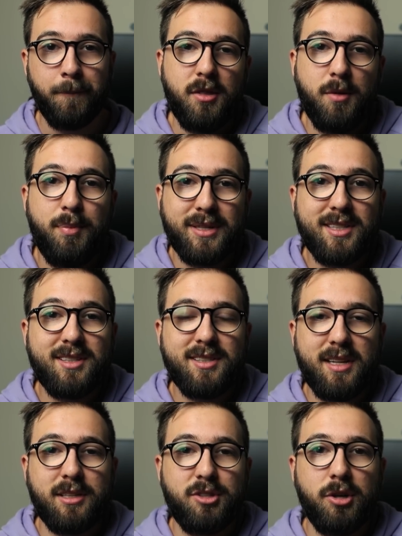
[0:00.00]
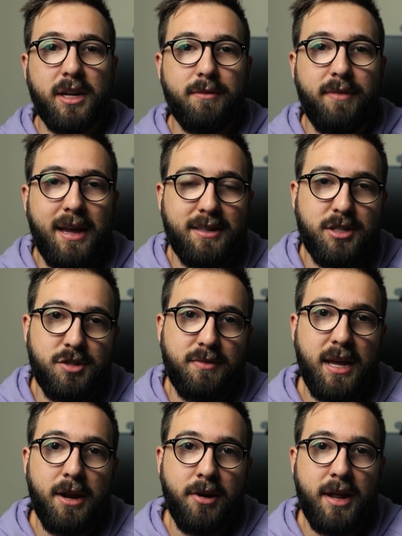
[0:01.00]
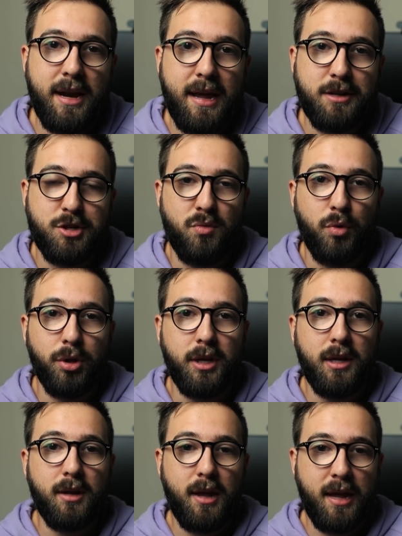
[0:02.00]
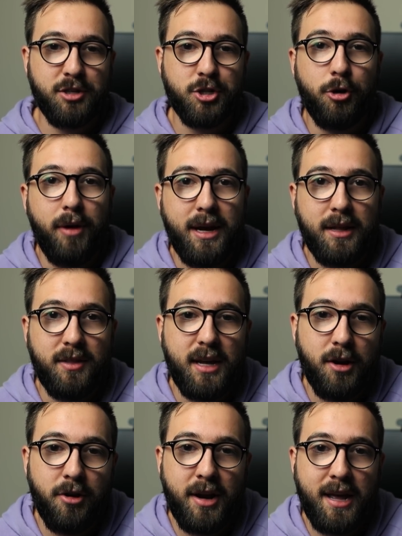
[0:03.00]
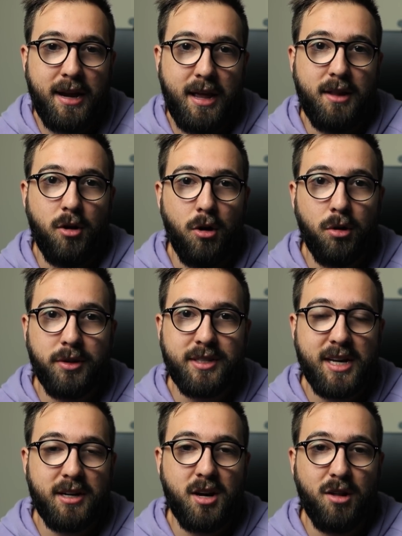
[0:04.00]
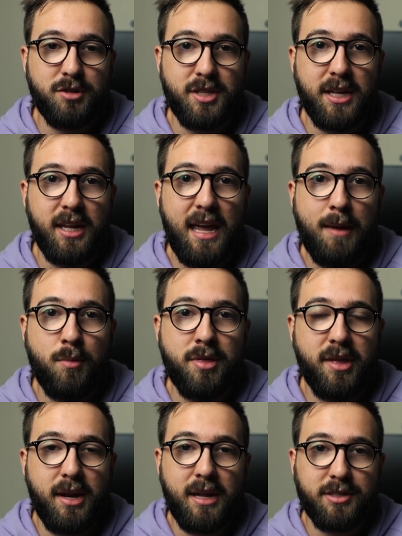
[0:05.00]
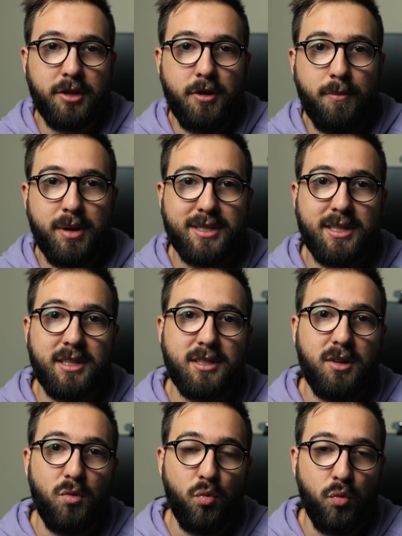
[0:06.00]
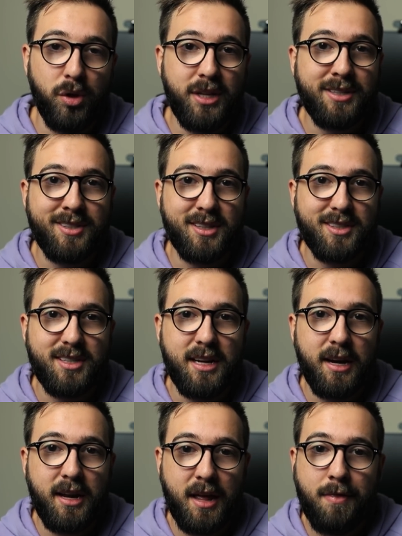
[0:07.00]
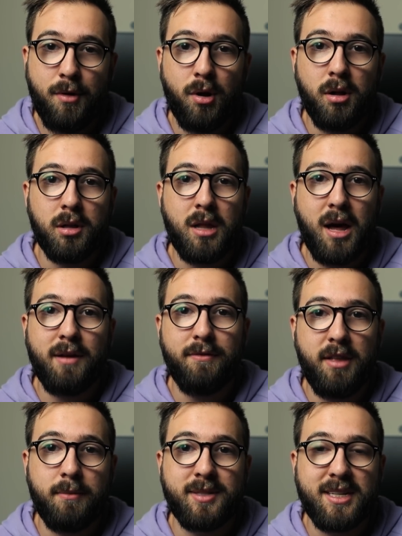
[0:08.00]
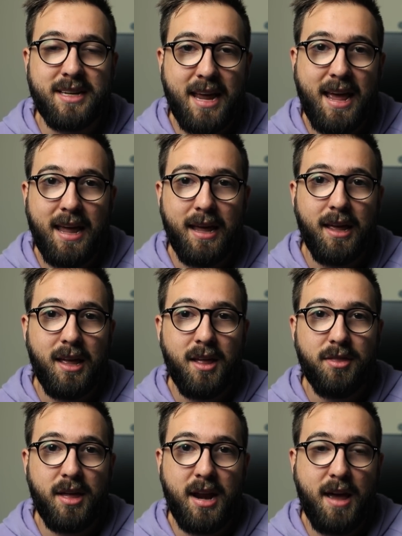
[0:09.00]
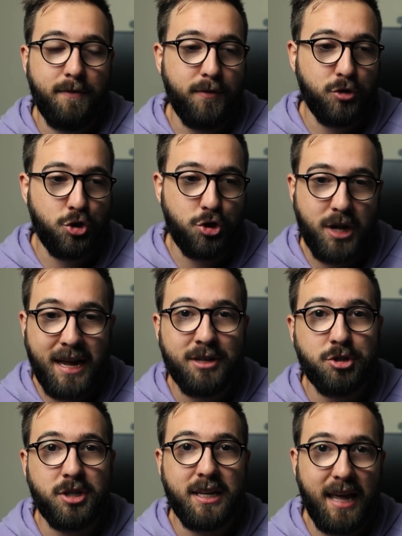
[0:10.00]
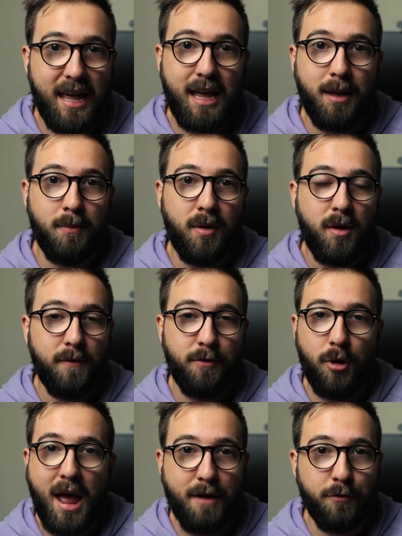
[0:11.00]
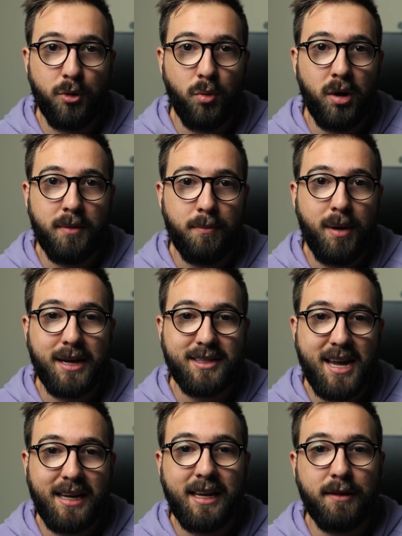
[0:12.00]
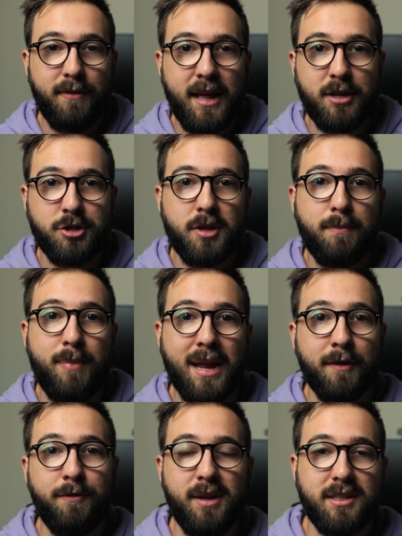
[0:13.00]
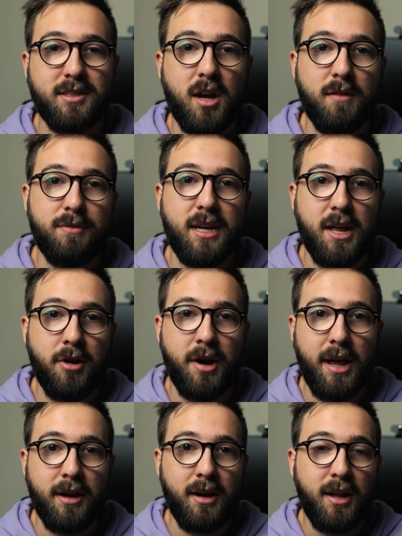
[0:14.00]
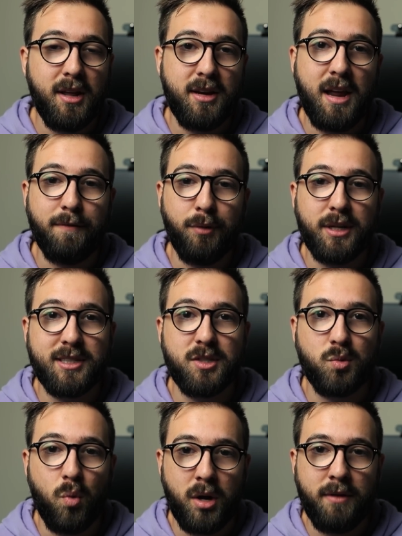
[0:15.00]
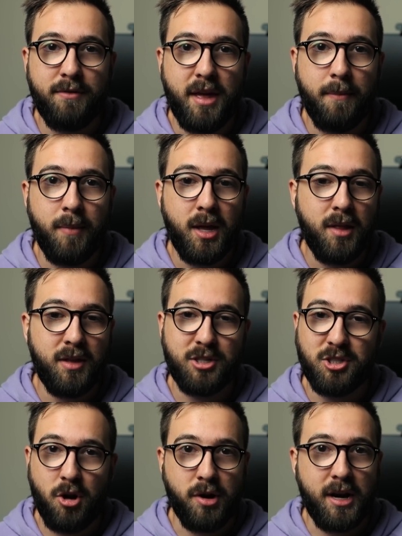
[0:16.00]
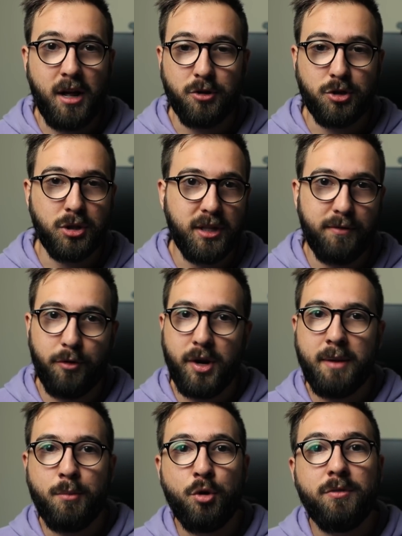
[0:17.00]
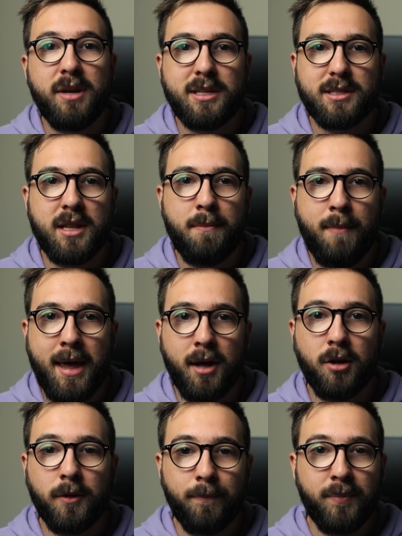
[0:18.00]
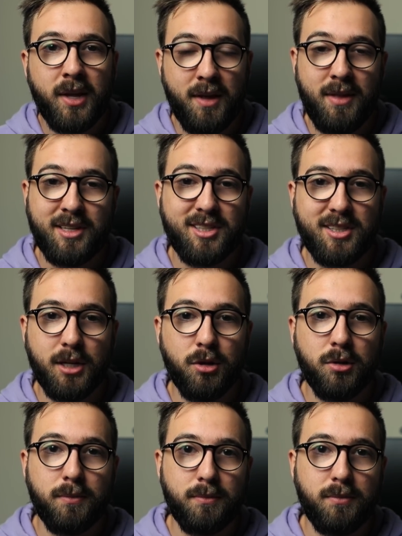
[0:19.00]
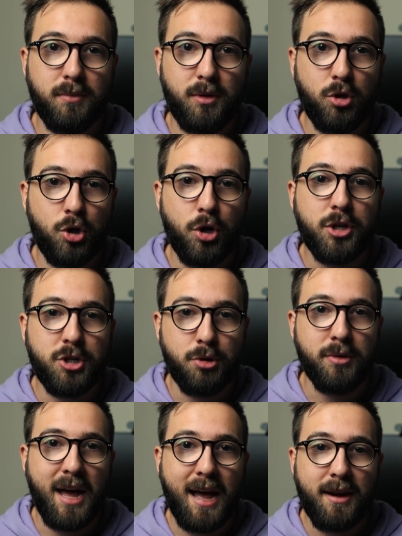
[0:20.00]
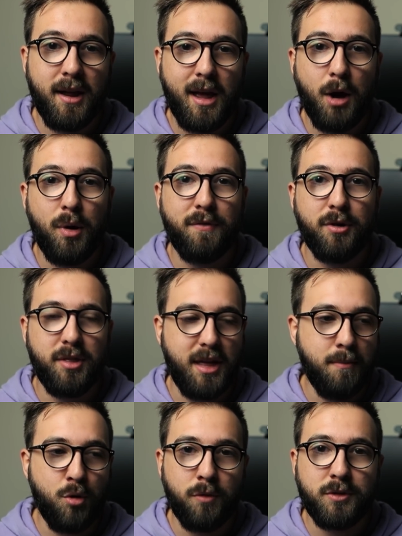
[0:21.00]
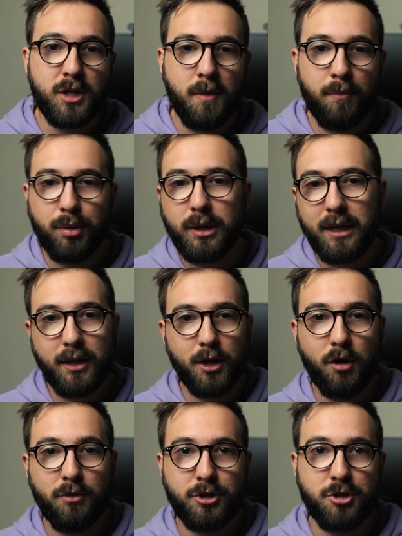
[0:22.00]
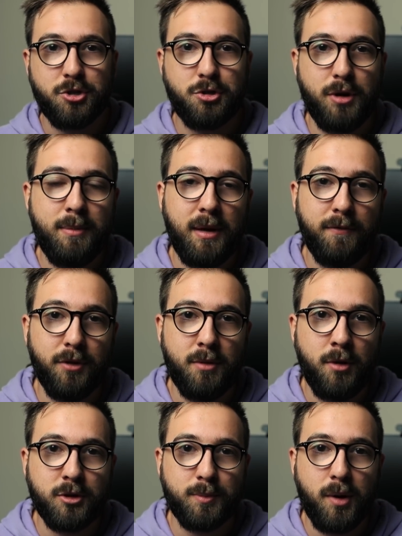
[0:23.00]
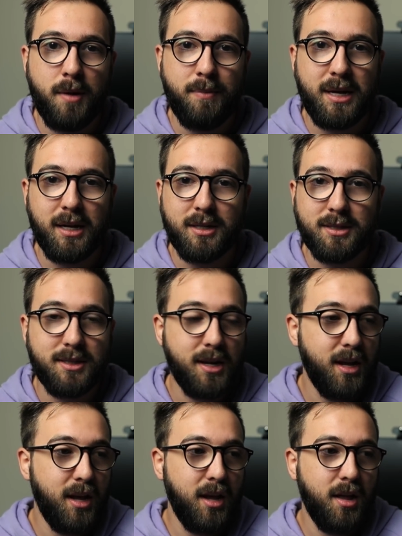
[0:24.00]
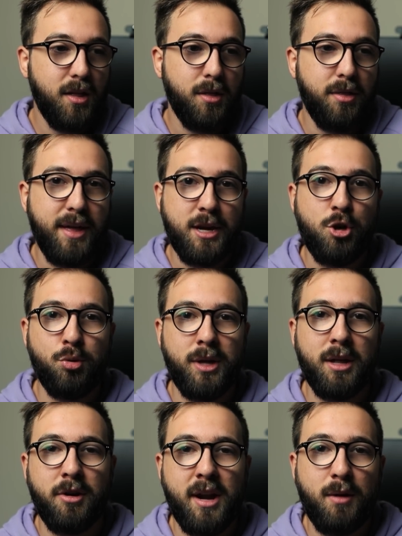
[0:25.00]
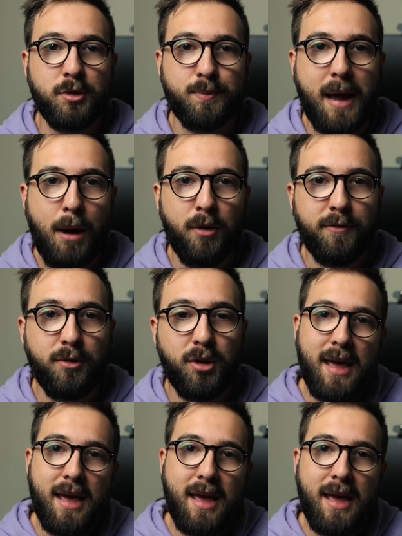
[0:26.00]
The businesses that took advantage of the internet age and really integrated the internet and all the technology that came with it into their business really succeeded, and there are a lot of them today that have changed the game for everyone by taking advantage of the benefits of the internet. Netflix is one of them. They started out delivering movies in the mail, and they still could do that. However, they moved completely over to streaming for the most part because they knew the internet was powerful.